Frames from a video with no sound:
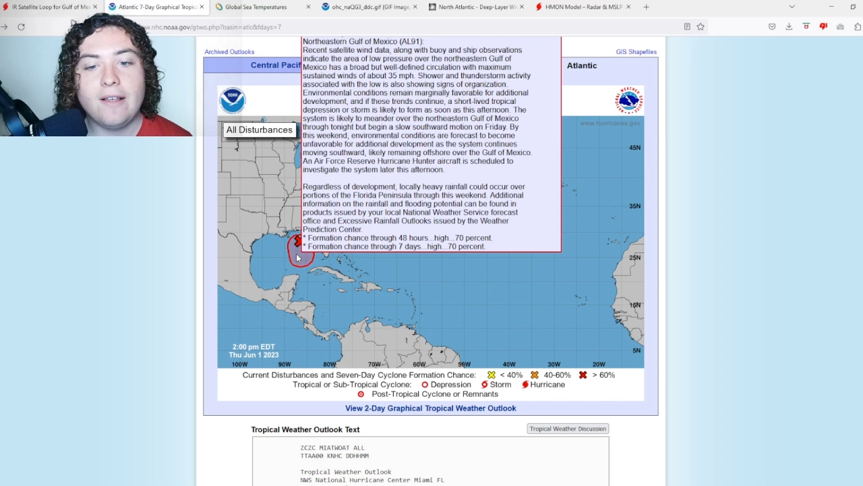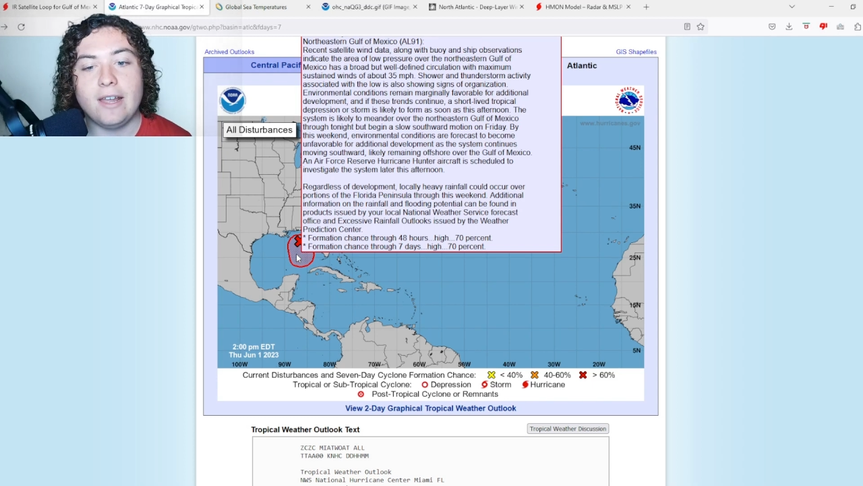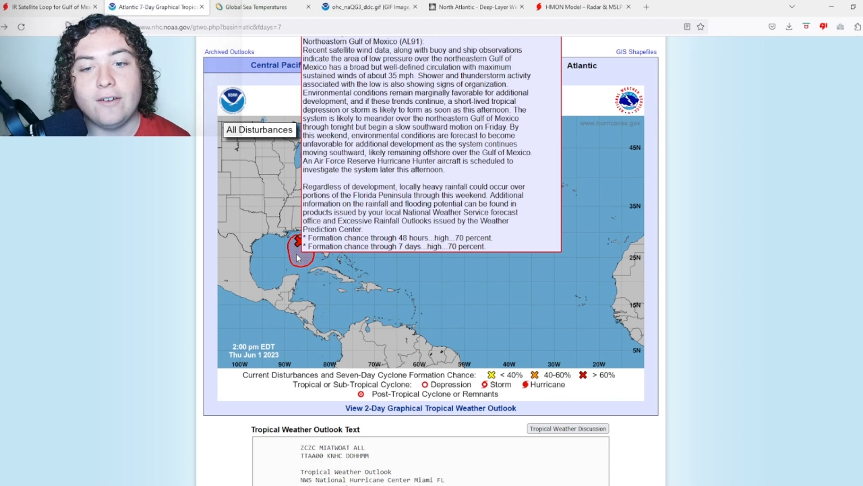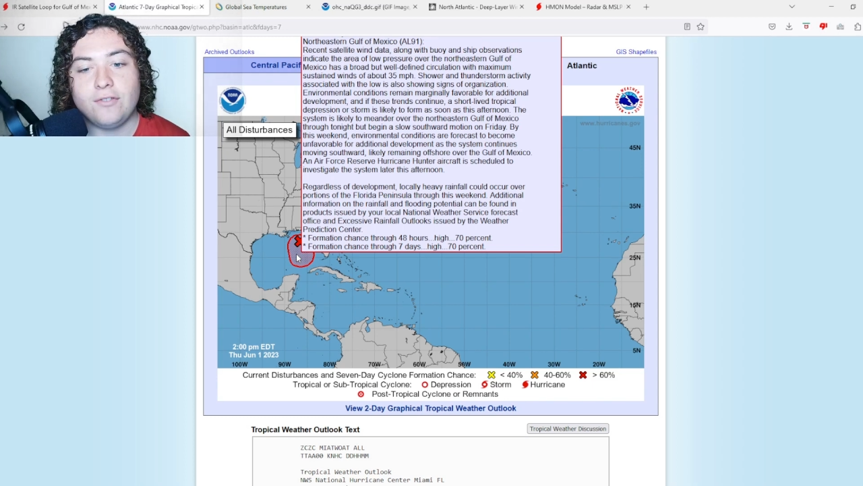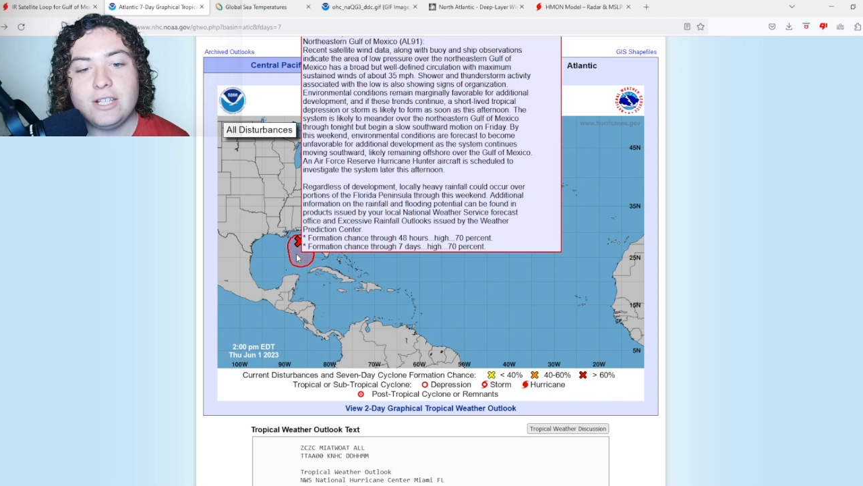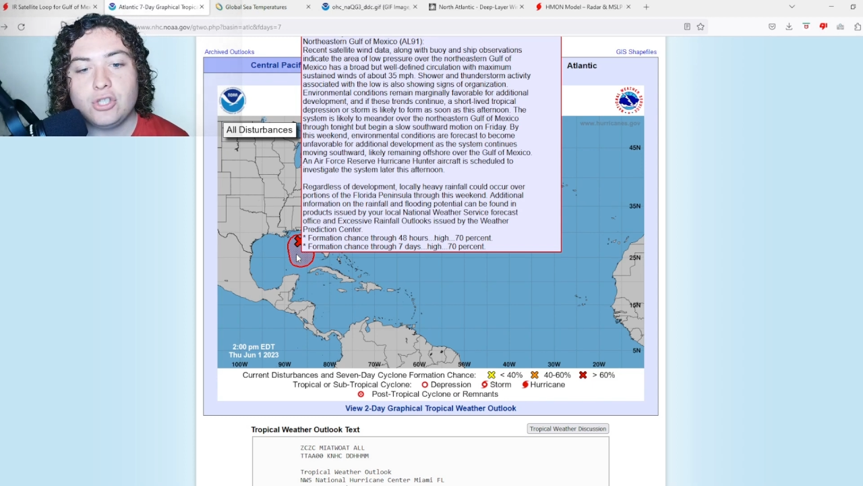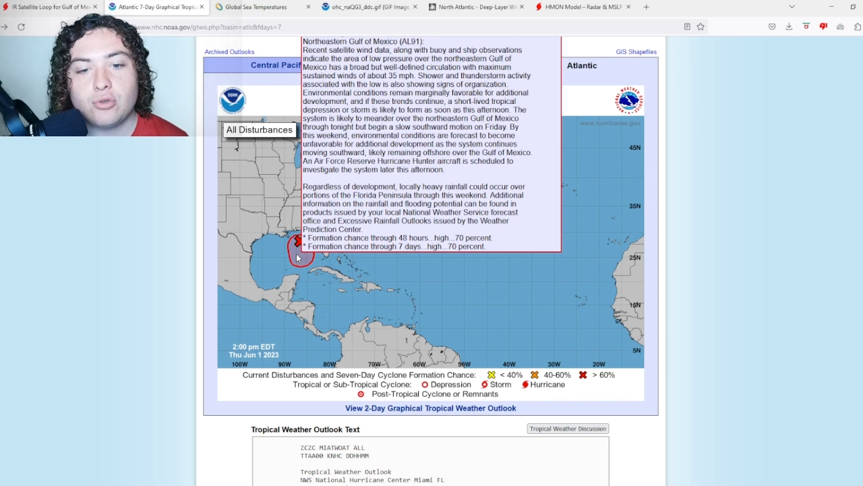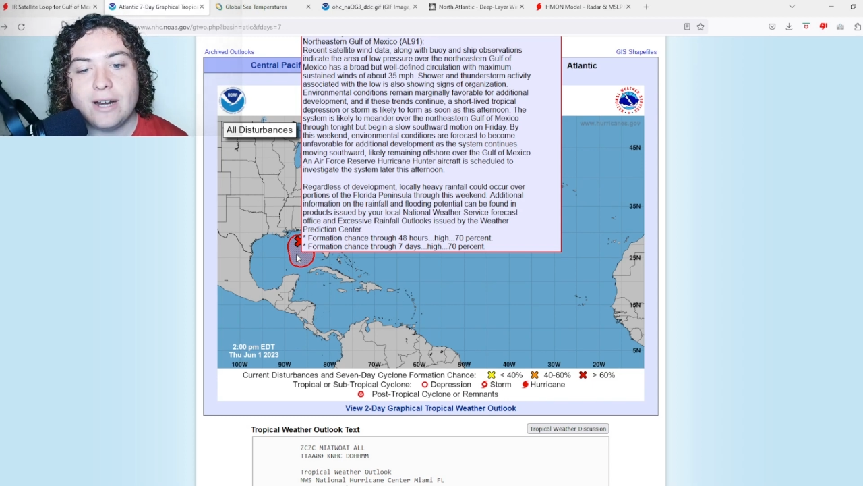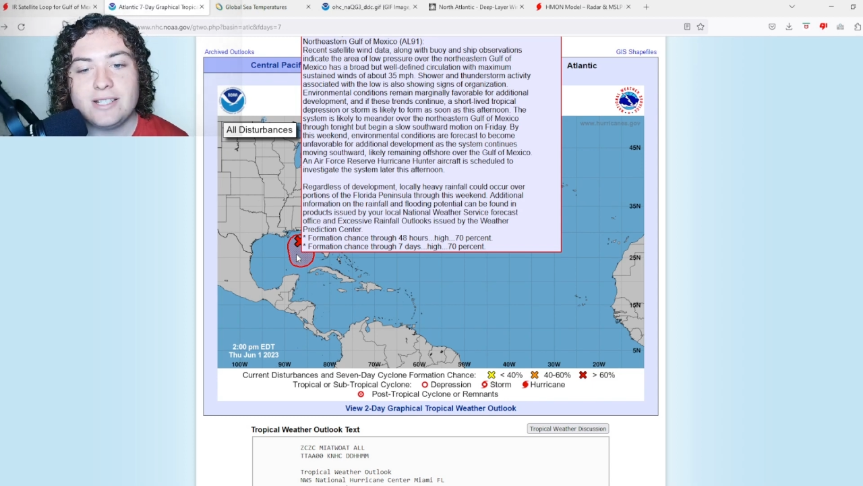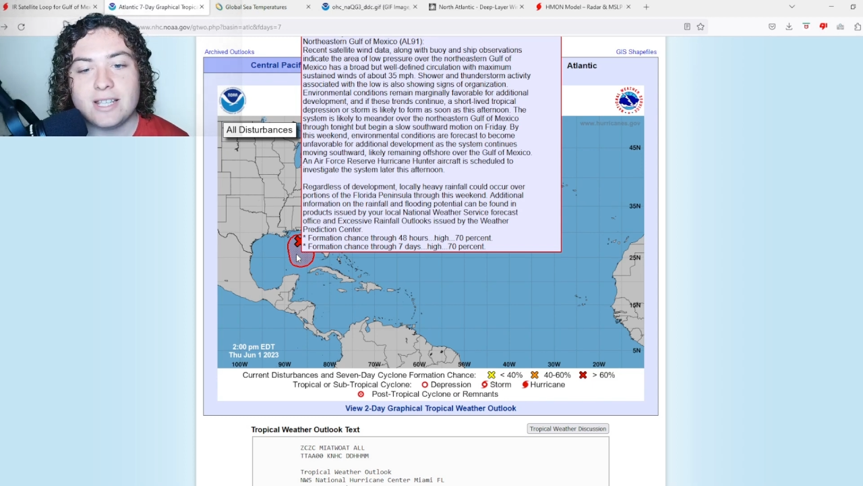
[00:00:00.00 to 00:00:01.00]
and if these
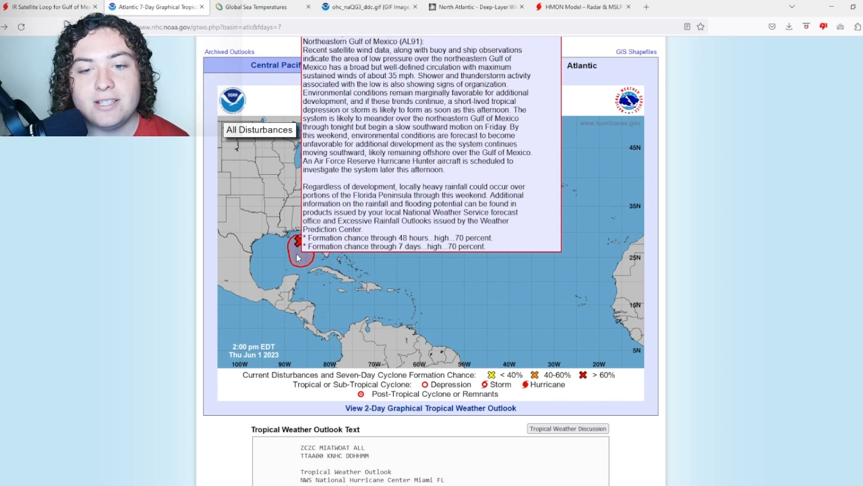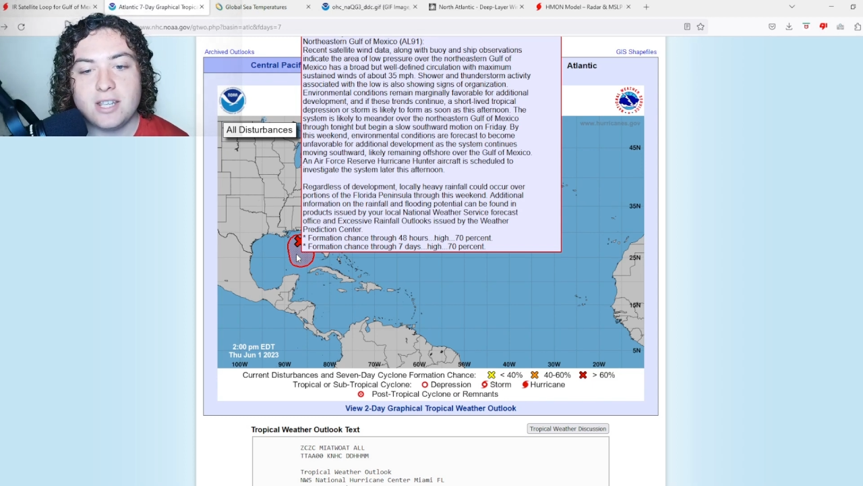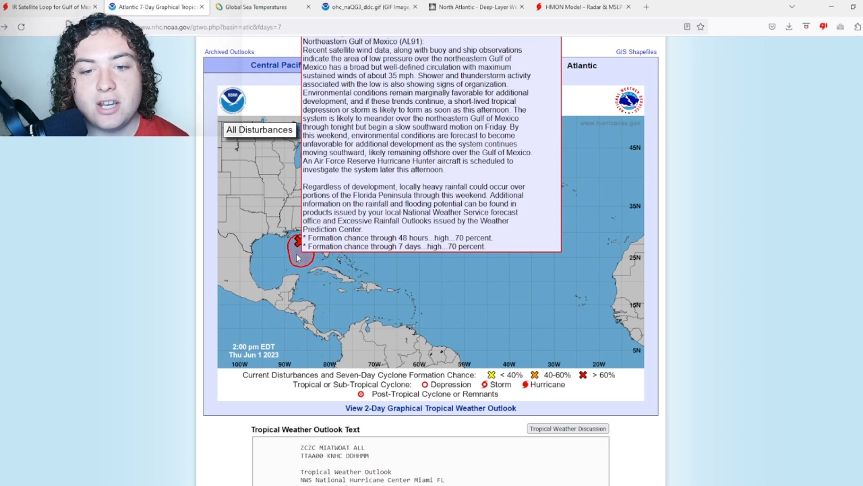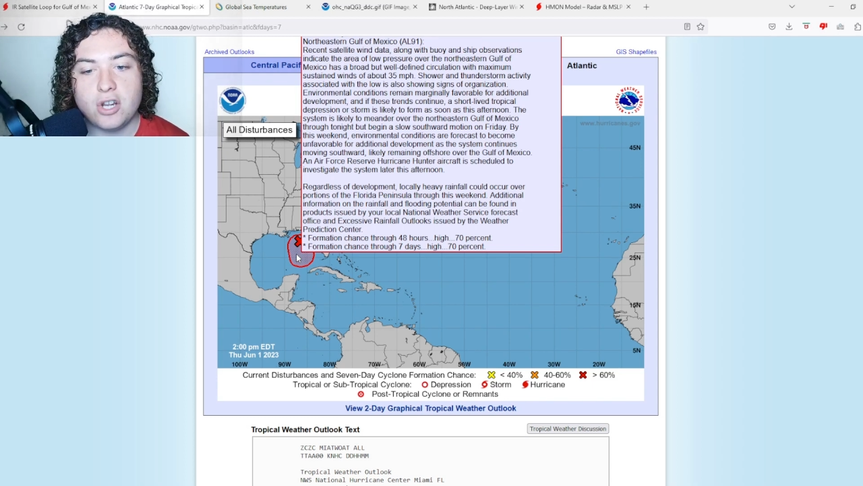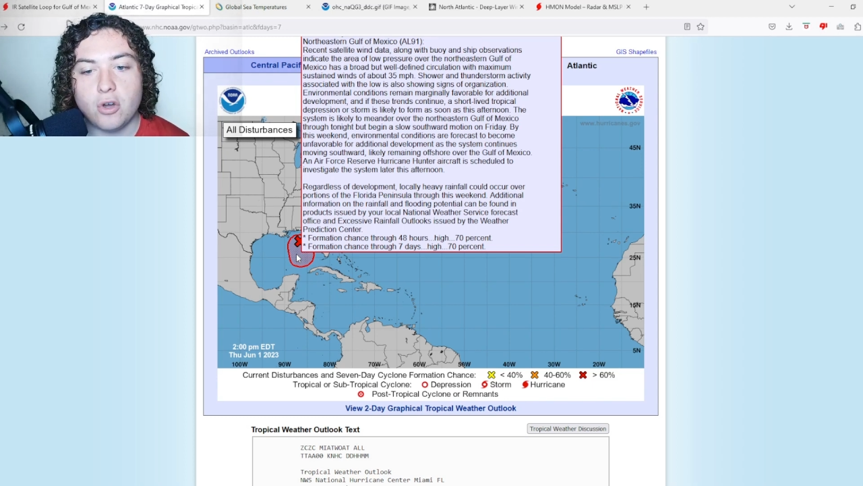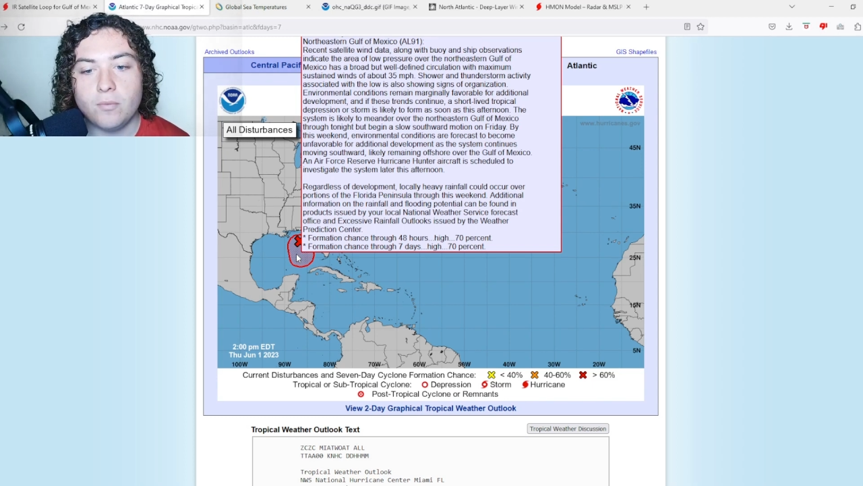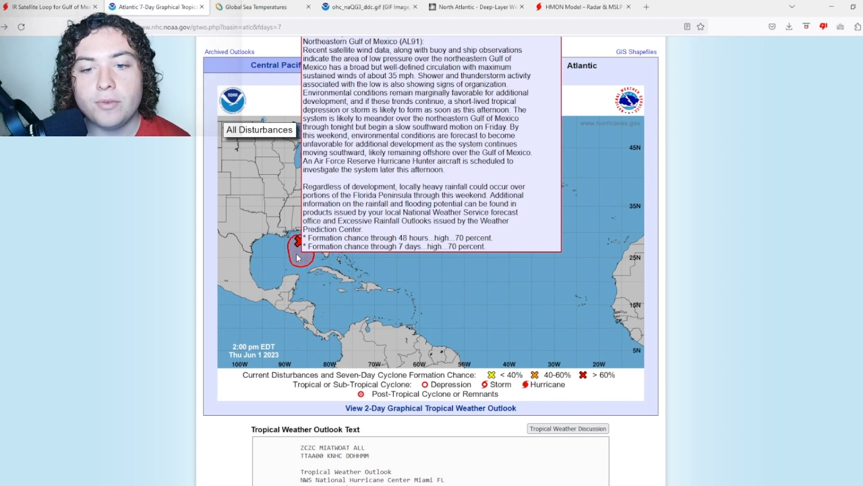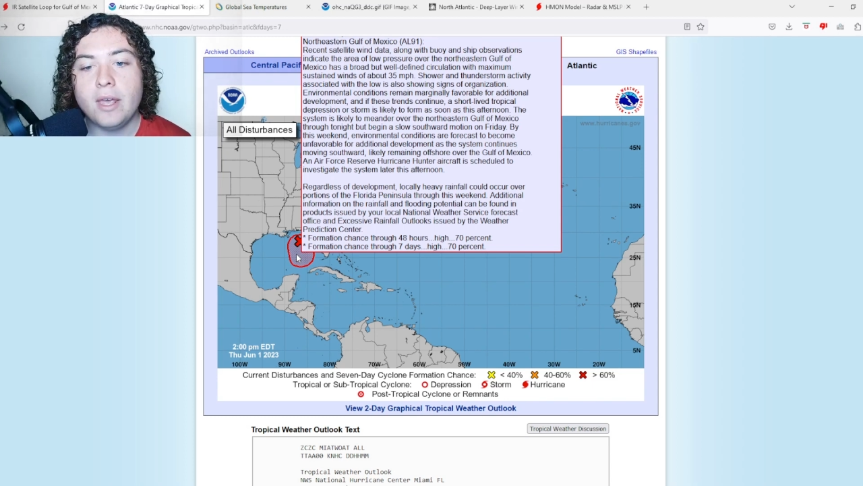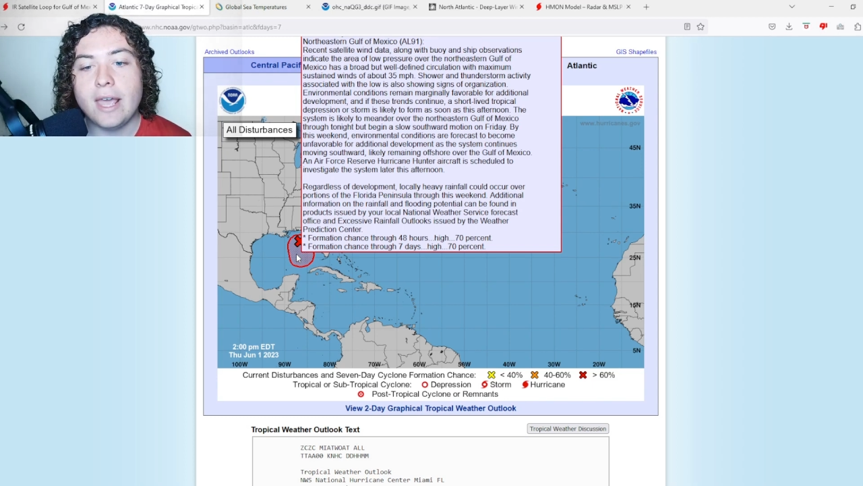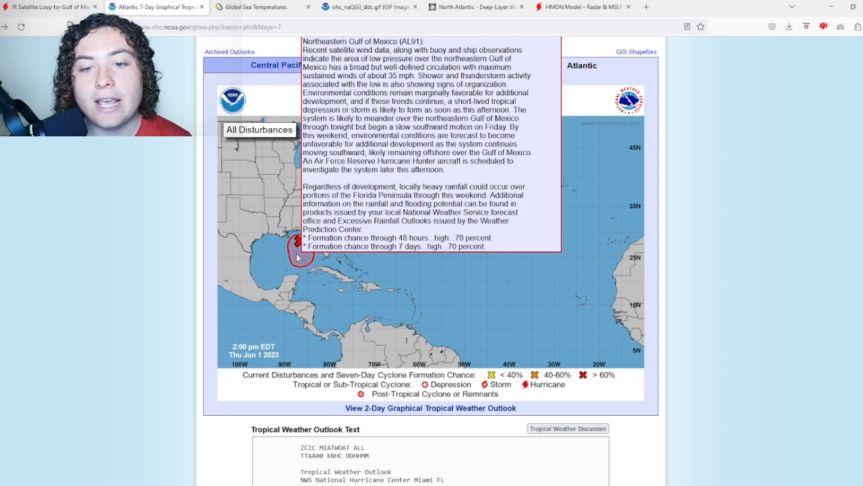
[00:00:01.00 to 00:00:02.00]
trends continue,
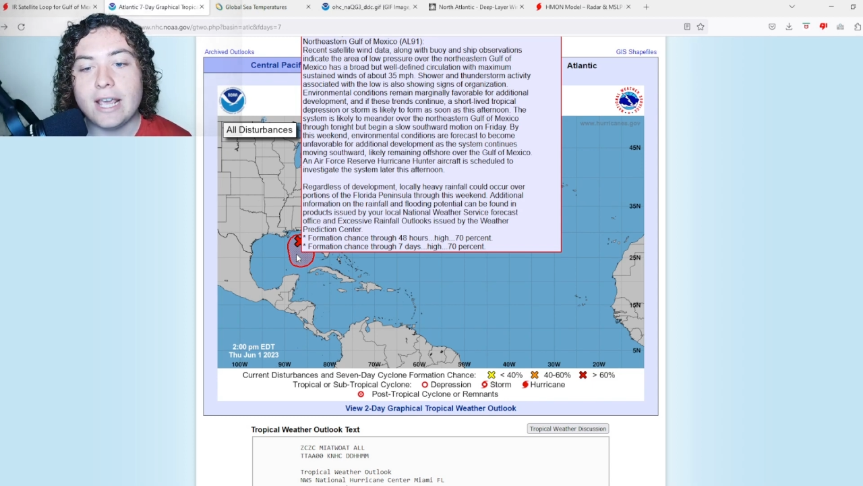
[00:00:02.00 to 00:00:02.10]
a